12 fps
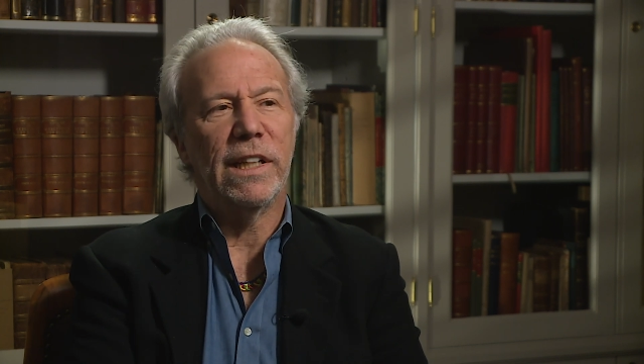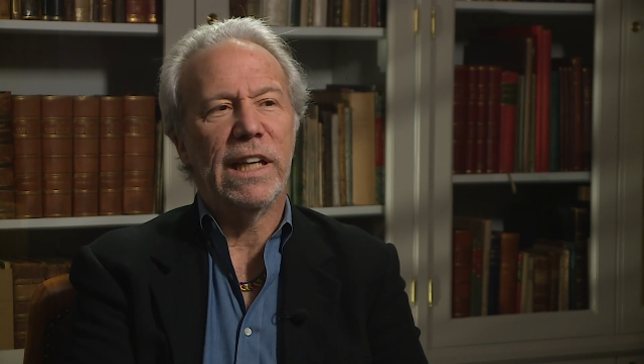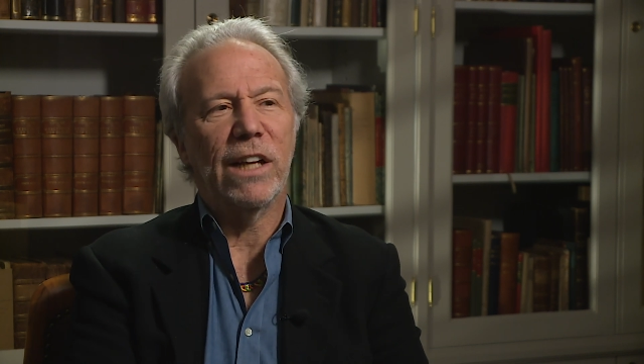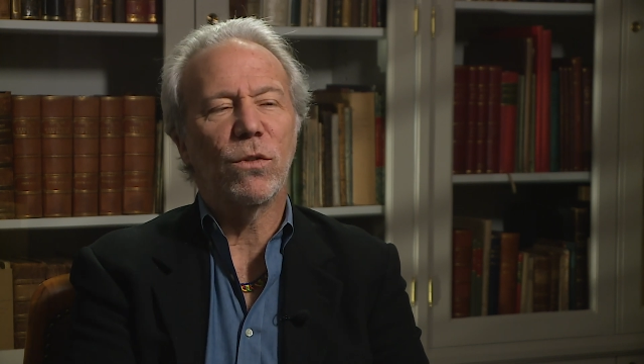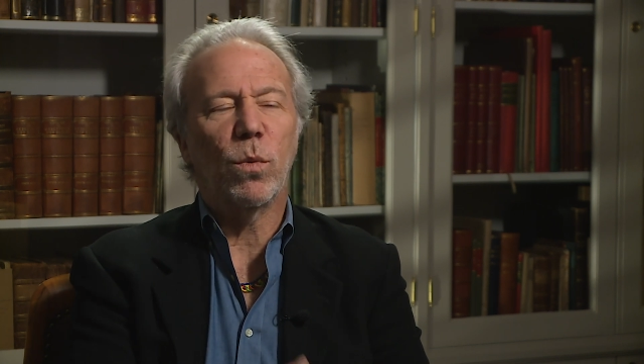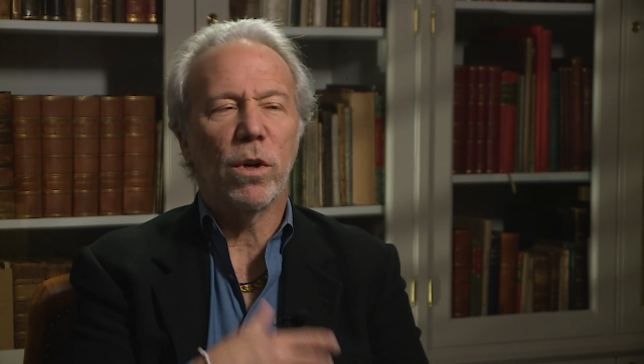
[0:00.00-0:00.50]
And
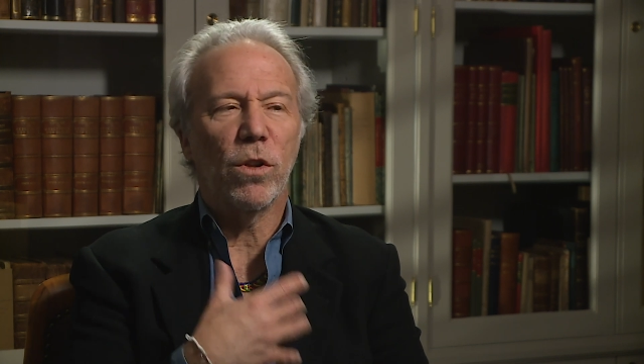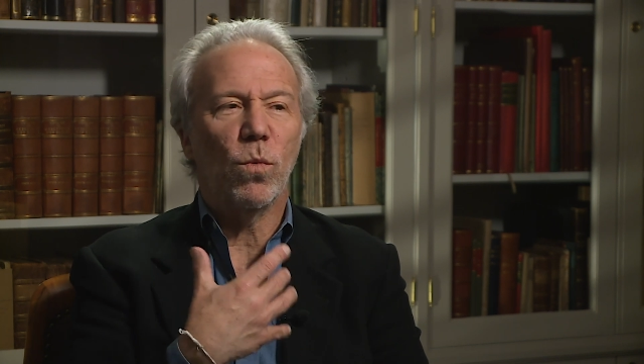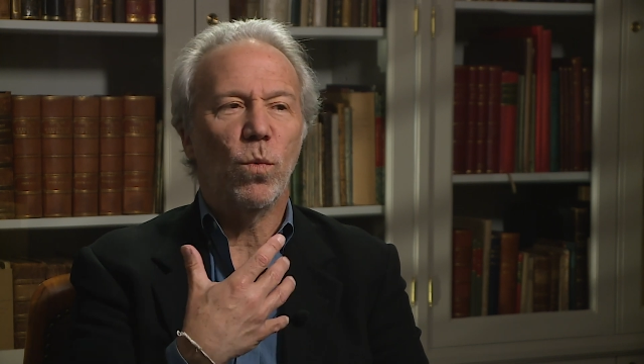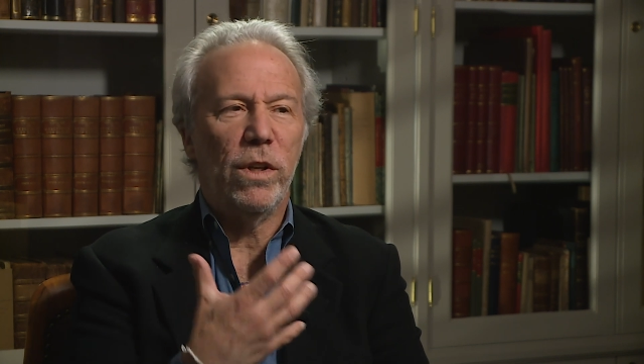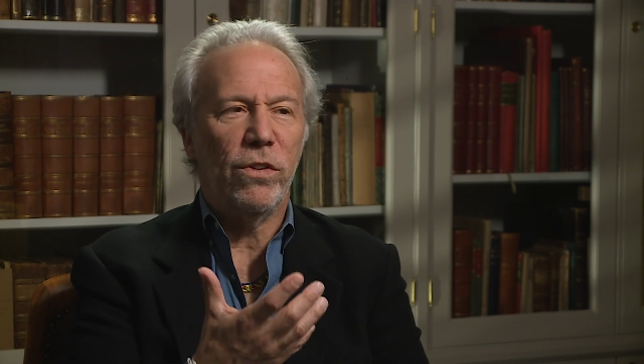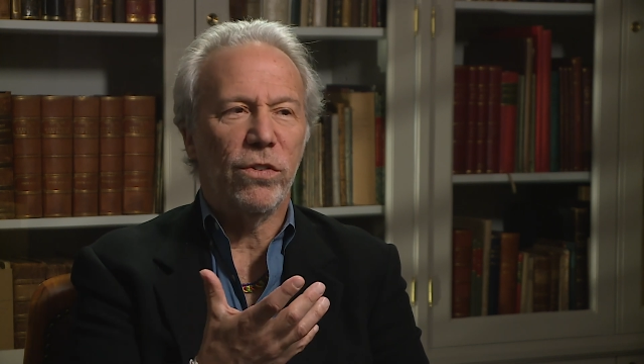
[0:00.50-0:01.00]
that's one of the
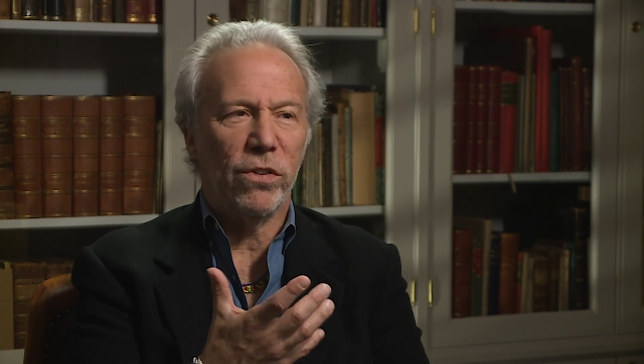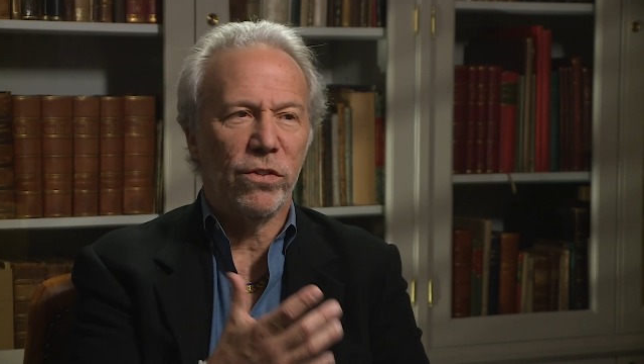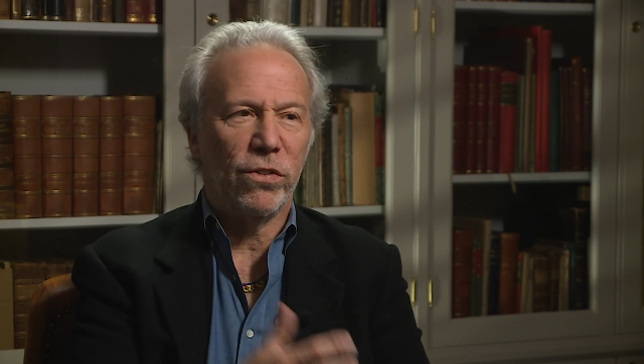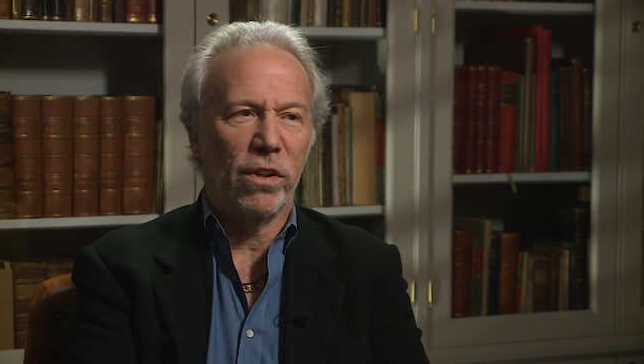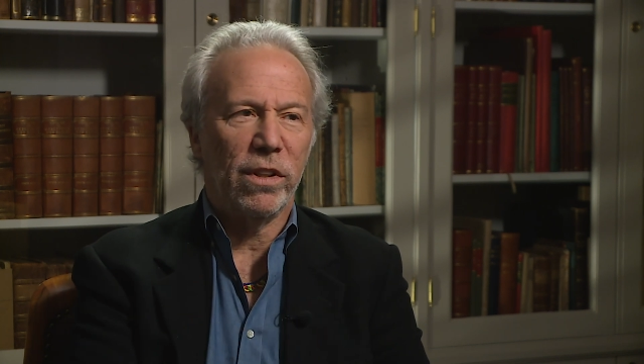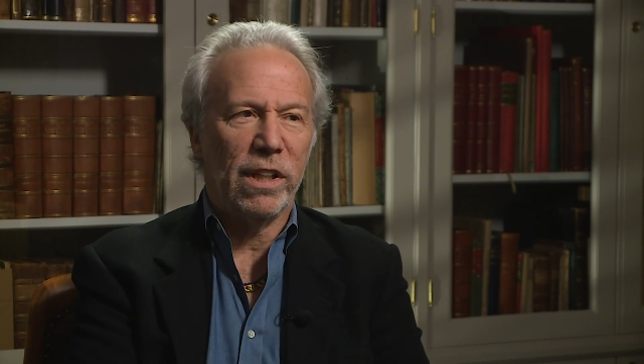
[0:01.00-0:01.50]

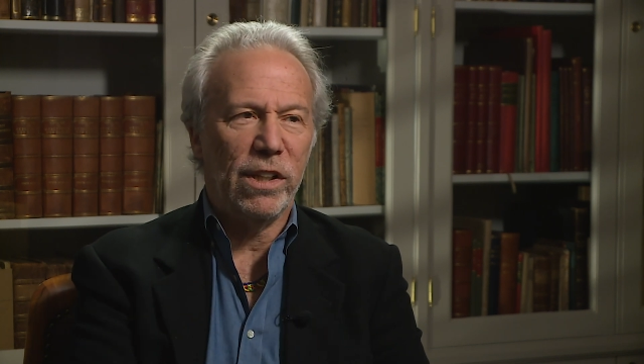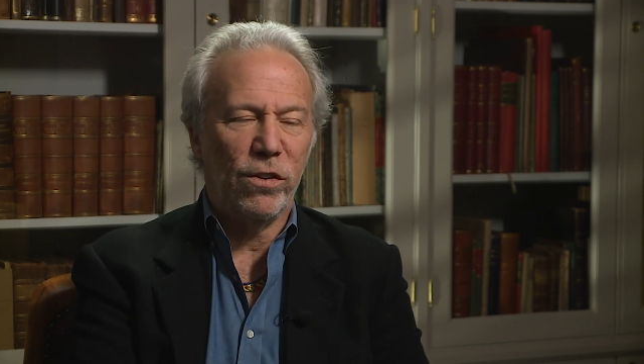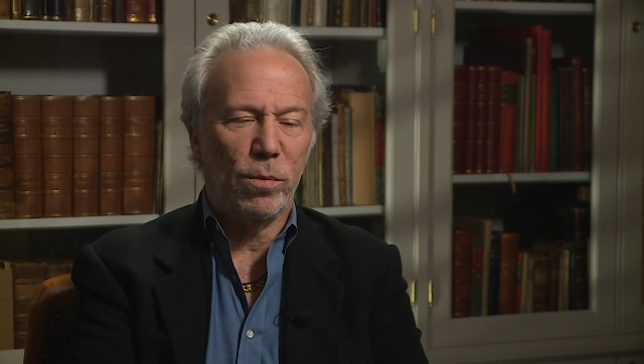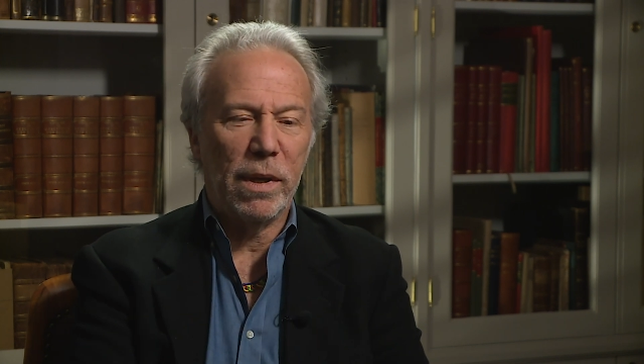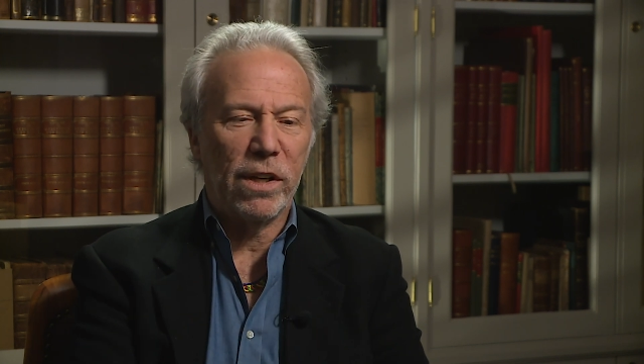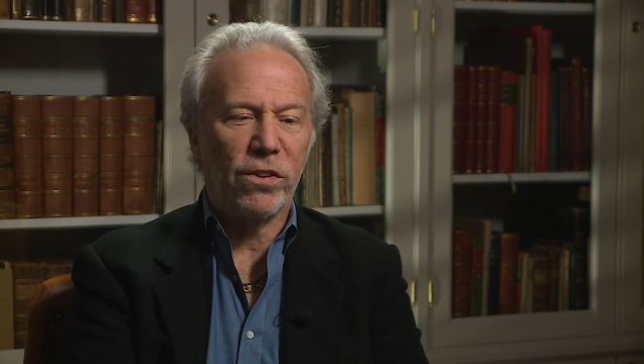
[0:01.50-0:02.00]
reasons that
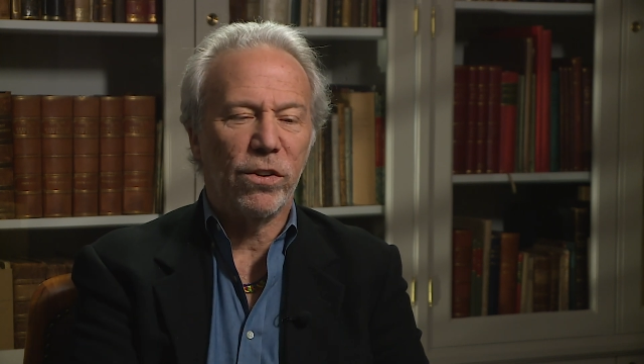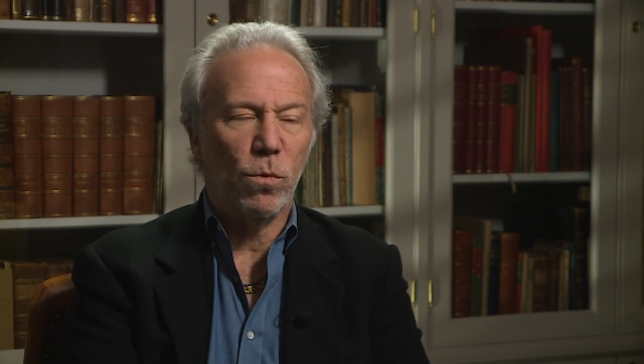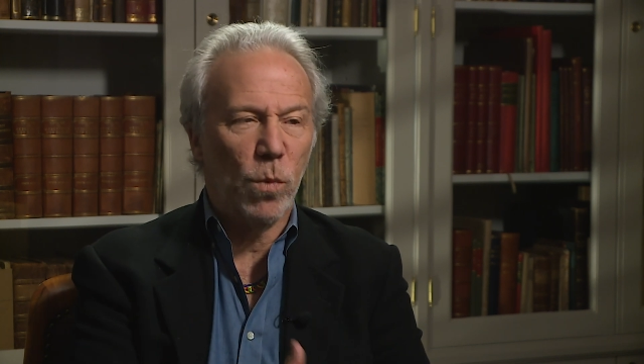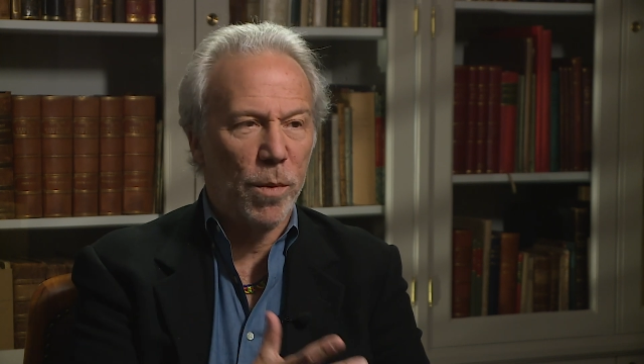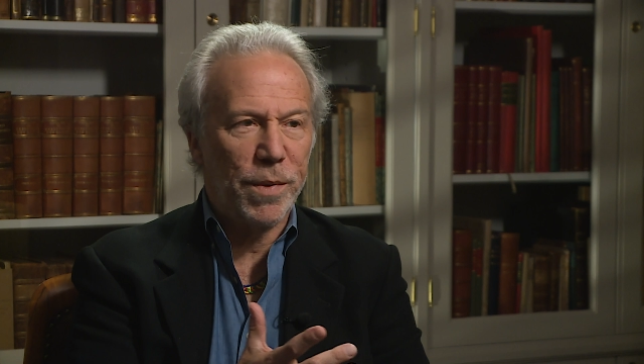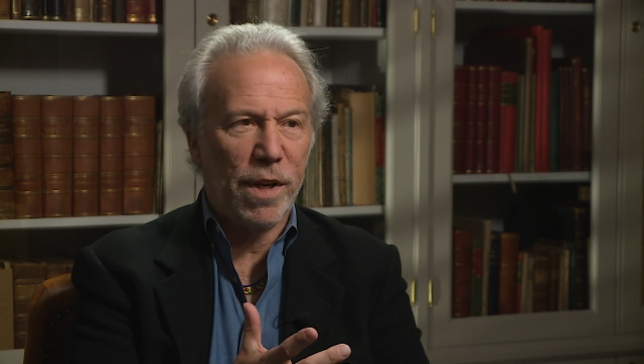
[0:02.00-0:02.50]
these
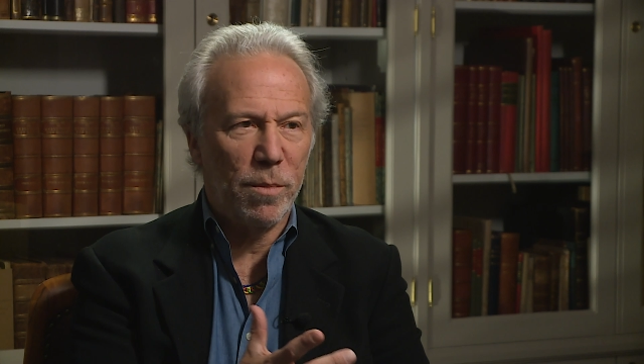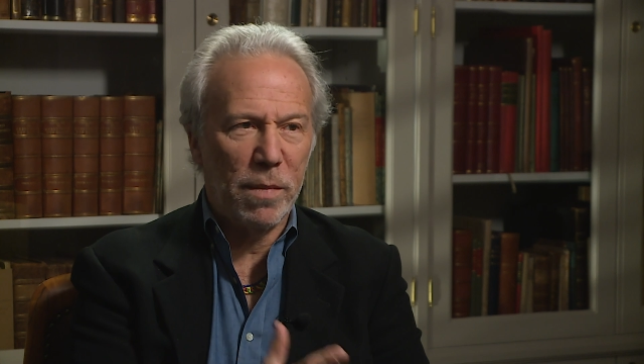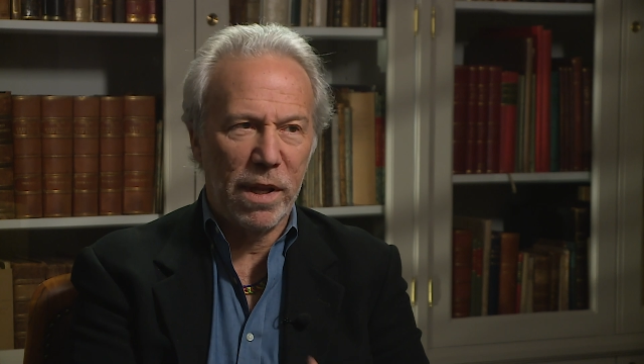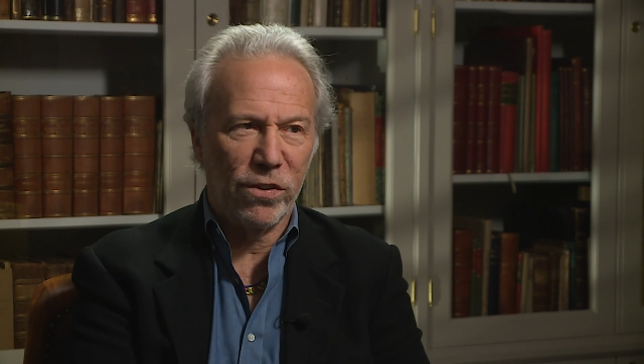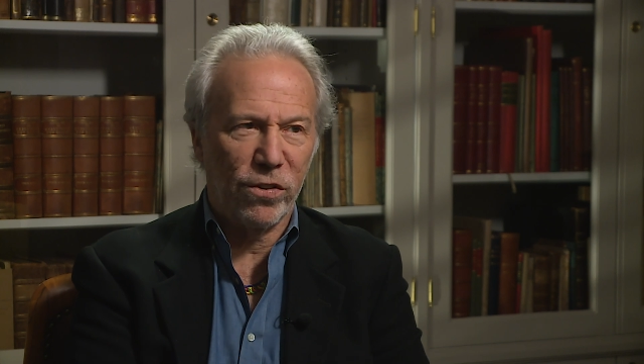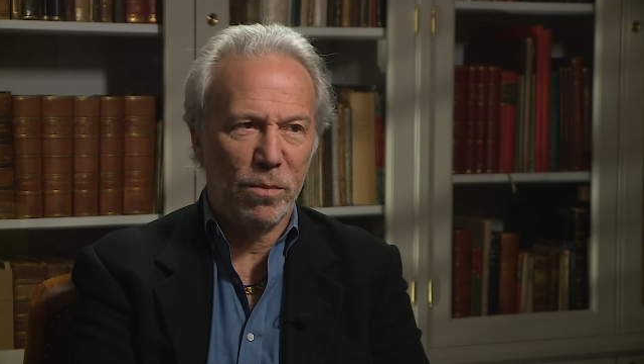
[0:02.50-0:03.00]
medicine women and
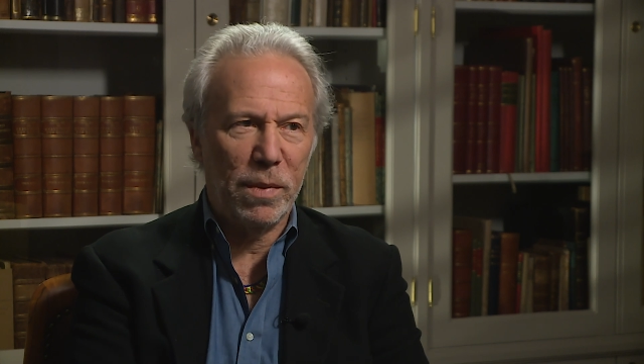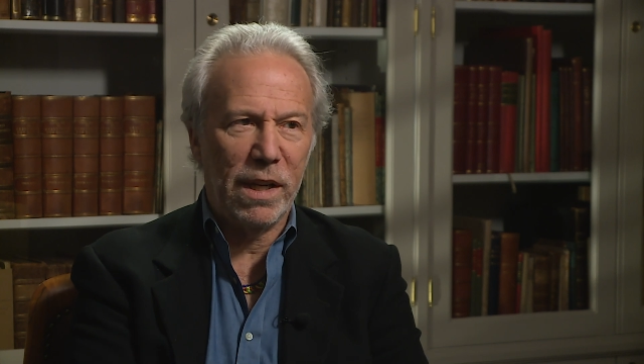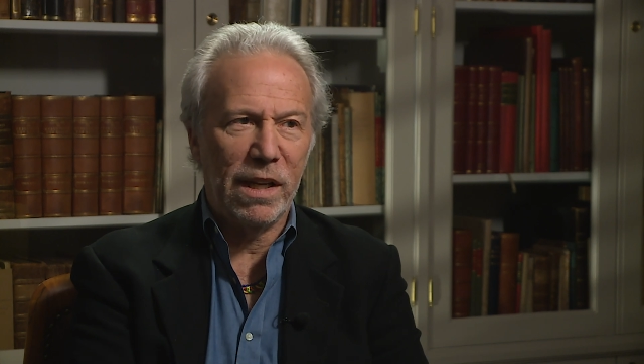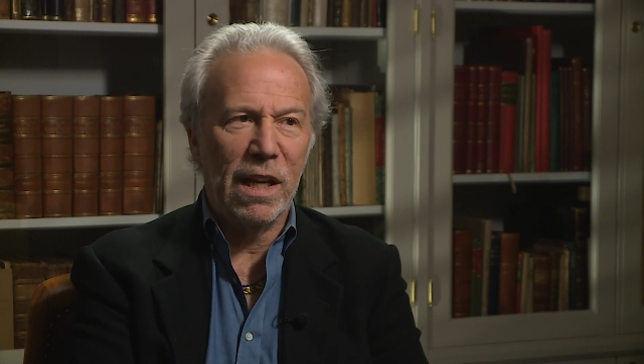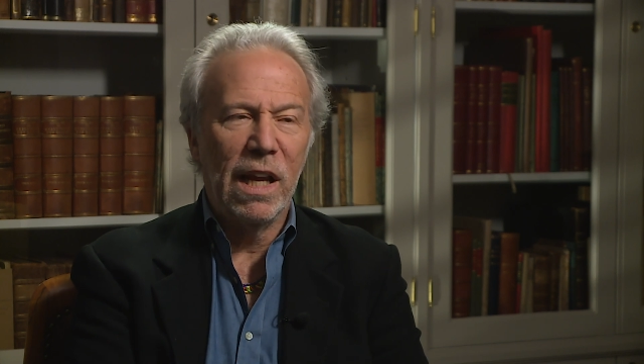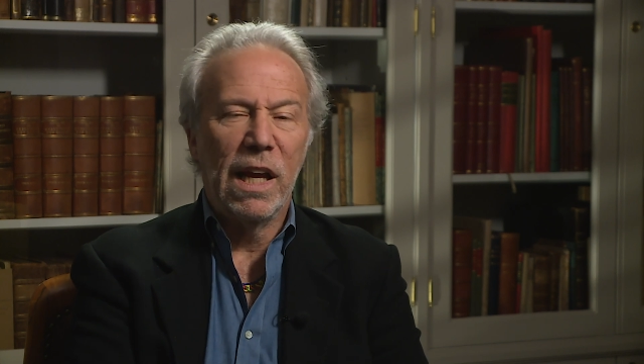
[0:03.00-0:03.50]
medicine
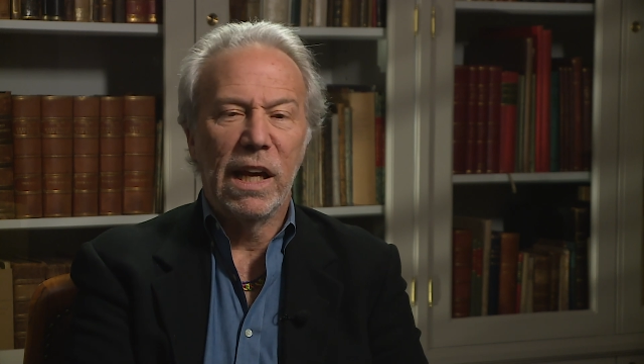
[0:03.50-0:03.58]
men